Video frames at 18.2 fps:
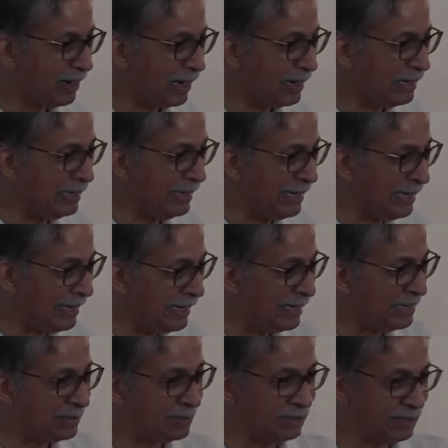I'll
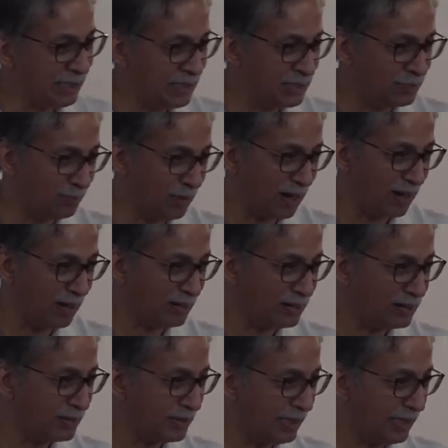heat these
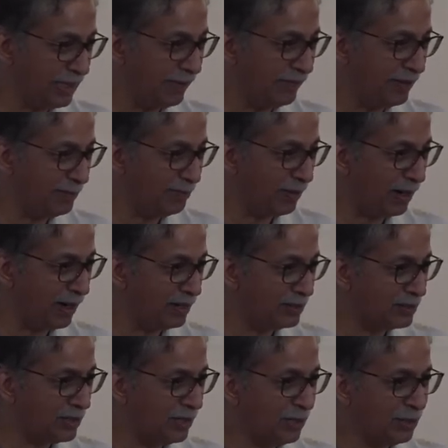bars, 11
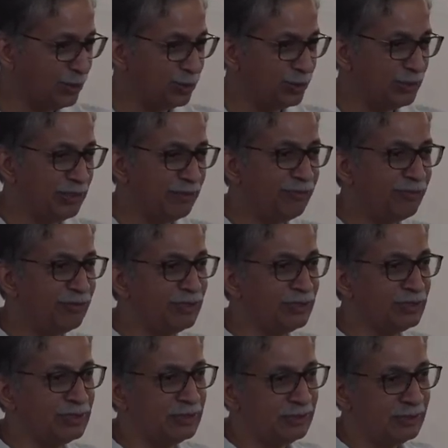bars, to
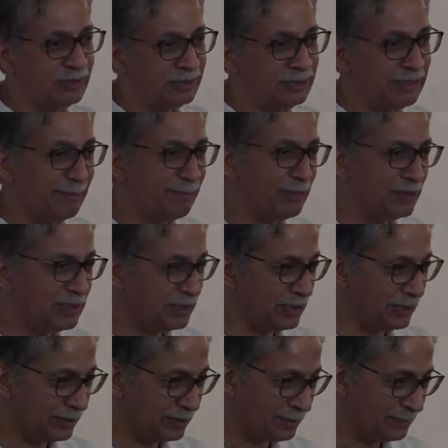different
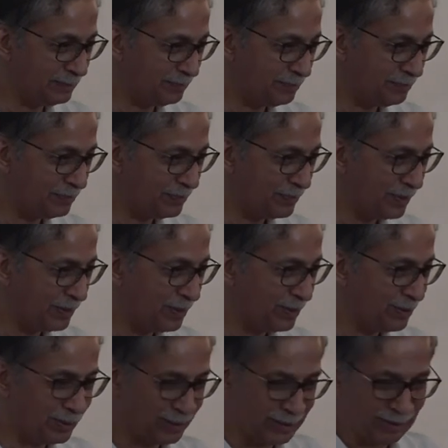temperatures.
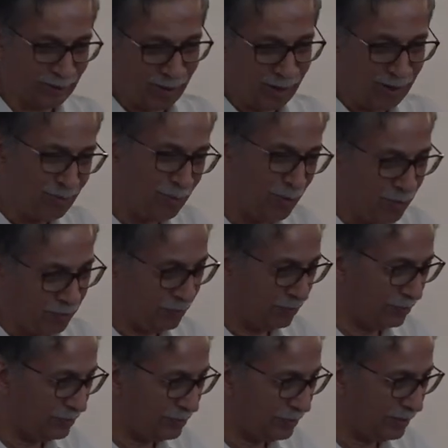So they'll all move
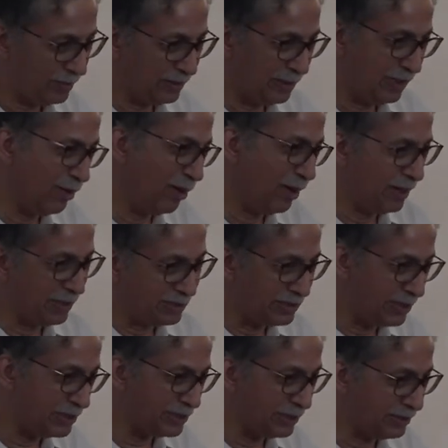and they'll all
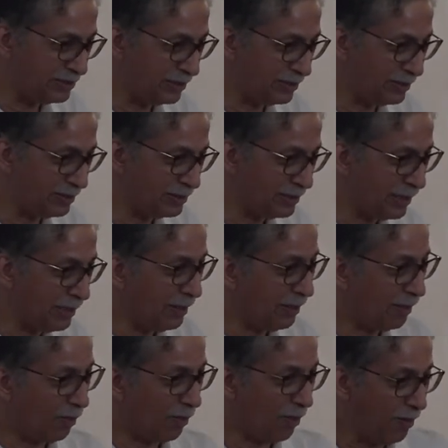adjust each other.
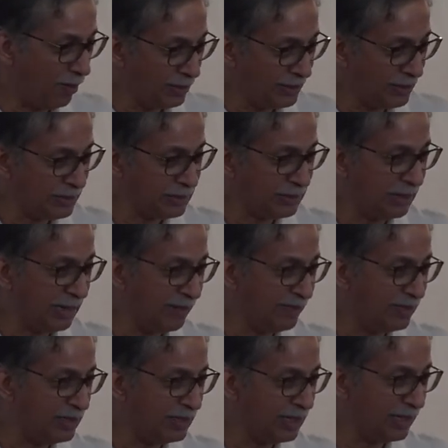All these
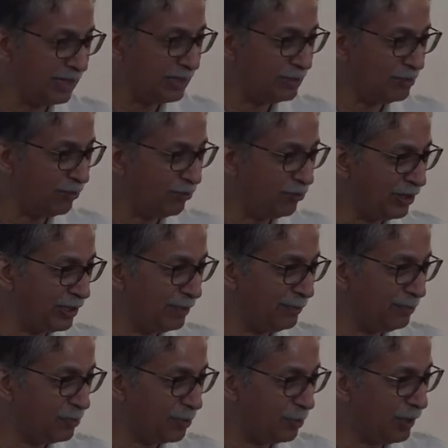11 degrees of
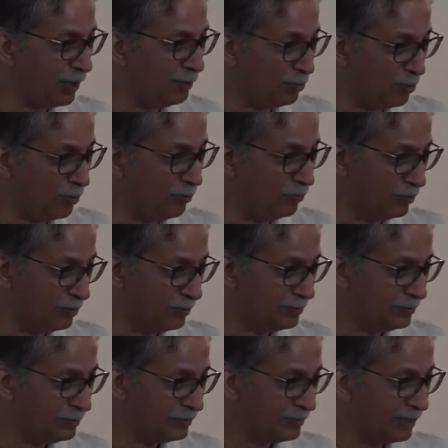freedom will move
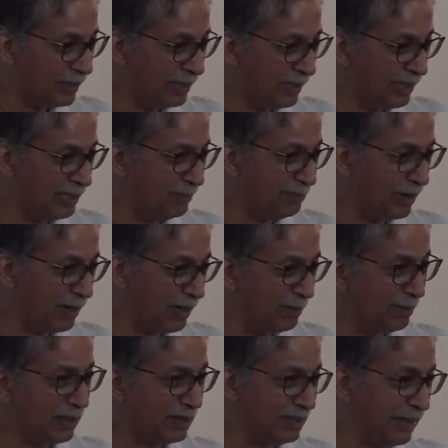
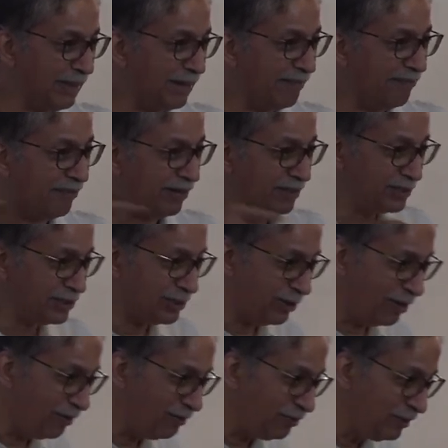independently, but they are a
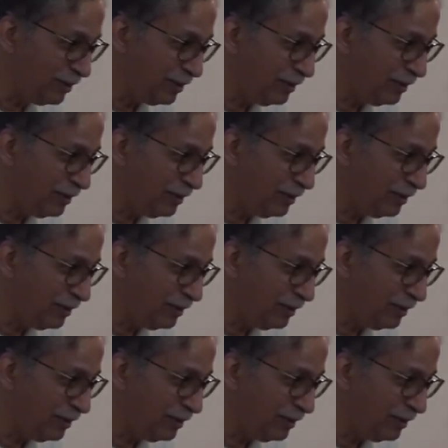function of.